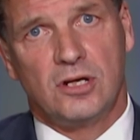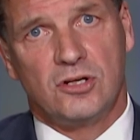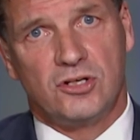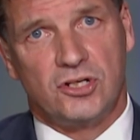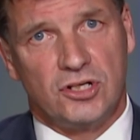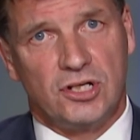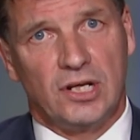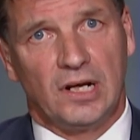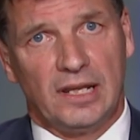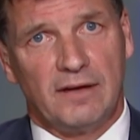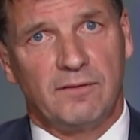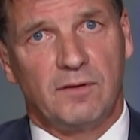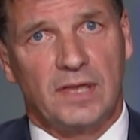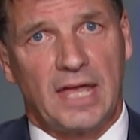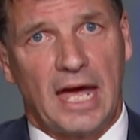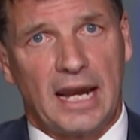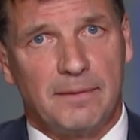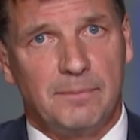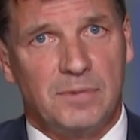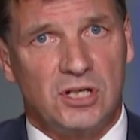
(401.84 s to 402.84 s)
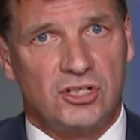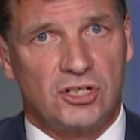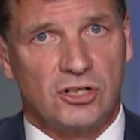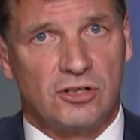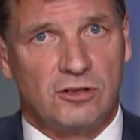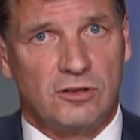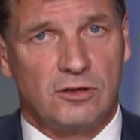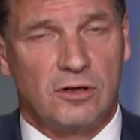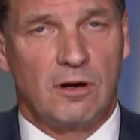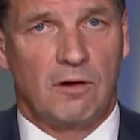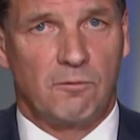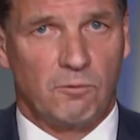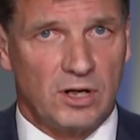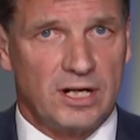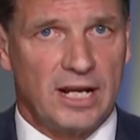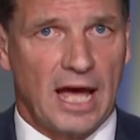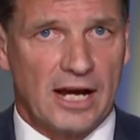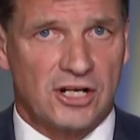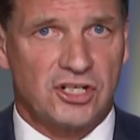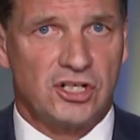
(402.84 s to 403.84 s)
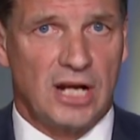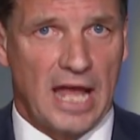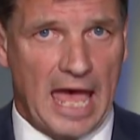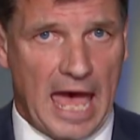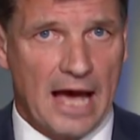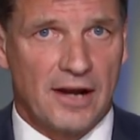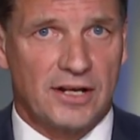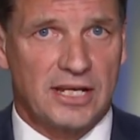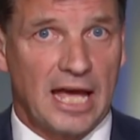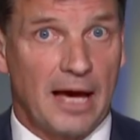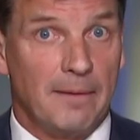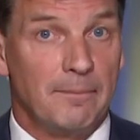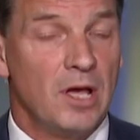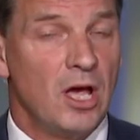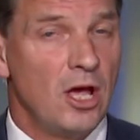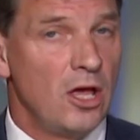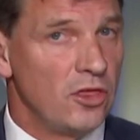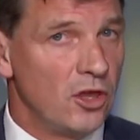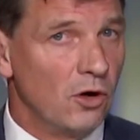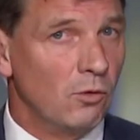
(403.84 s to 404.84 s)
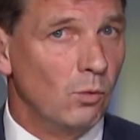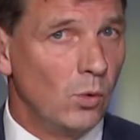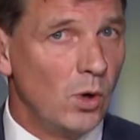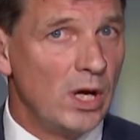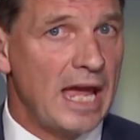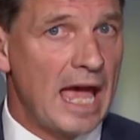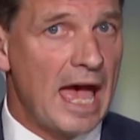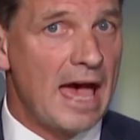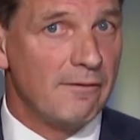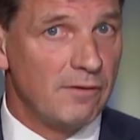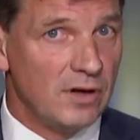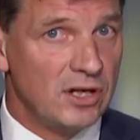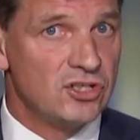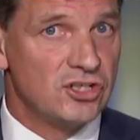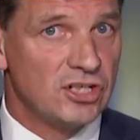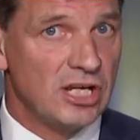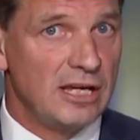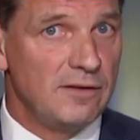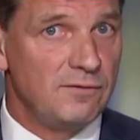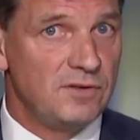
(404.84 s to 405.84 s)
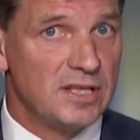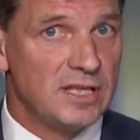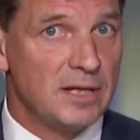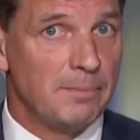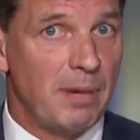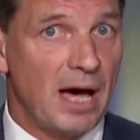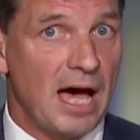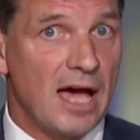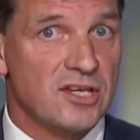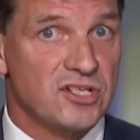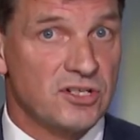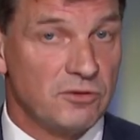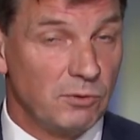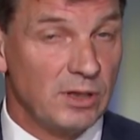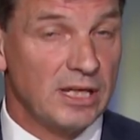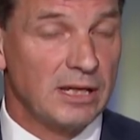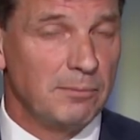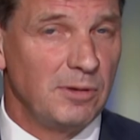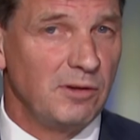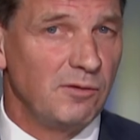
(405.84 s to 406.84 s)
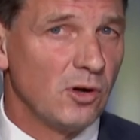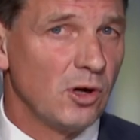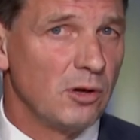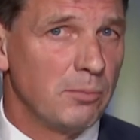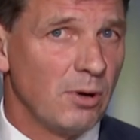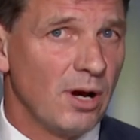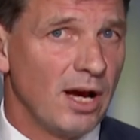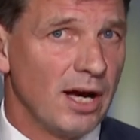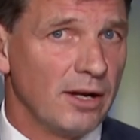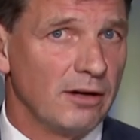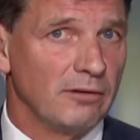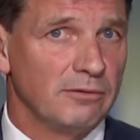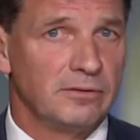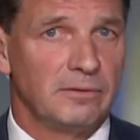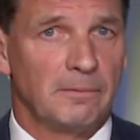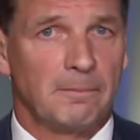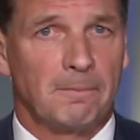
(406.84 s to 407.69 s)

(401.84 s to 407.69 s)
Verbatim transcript: to deliver that emission reduction outcome that Minister, we have achieved in the past and we can be very proud of.